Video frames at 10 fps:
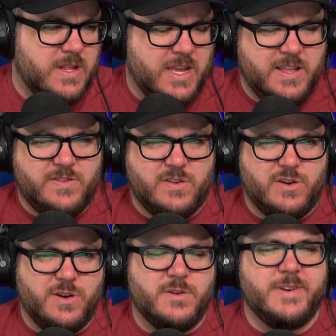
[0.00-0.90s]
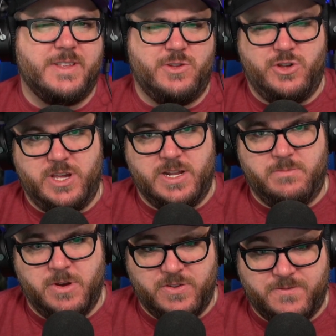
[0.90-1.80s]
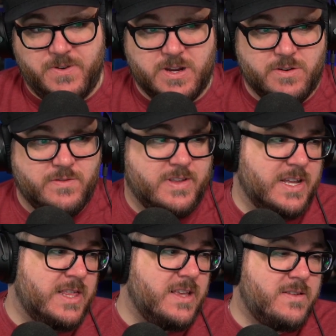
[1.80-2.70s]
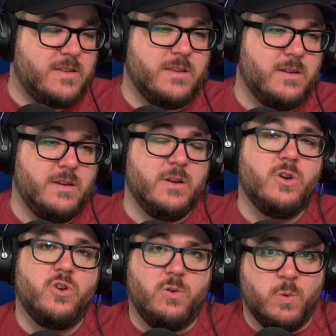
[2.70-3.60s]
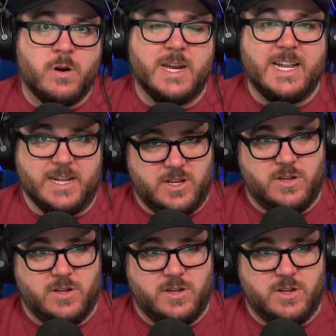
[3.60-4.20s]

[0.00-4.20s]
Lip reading: It's current gen, motherfuckers. This, we're in it.